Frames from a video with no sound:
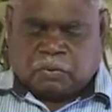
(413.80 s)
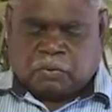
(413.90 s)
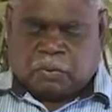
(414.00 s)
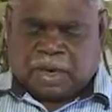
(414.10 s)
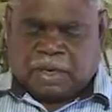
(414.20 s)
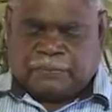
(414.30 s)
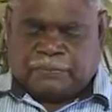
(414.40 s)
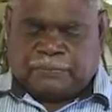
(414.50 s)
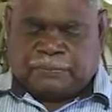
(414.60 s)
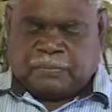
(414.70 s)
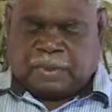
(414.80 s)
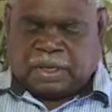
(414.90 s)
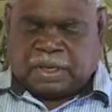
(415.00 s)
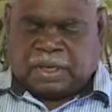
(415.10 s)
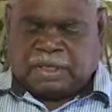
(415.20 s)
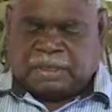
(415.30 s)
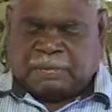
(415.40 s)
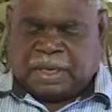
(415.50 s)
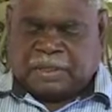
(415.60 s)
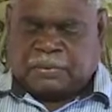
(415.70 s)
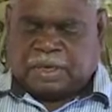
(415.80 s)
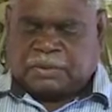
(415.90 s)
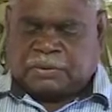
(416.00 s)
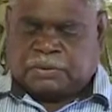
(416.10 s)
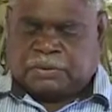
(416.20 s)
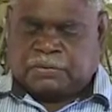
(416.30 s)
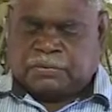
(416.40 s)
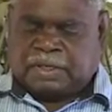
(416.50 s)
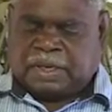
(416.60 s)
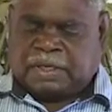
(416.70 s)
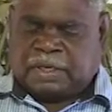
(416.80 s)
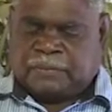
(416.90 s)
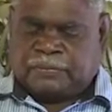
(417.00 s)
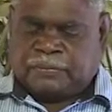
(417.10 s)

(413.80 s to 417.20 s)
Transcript: one as the pathway to the other.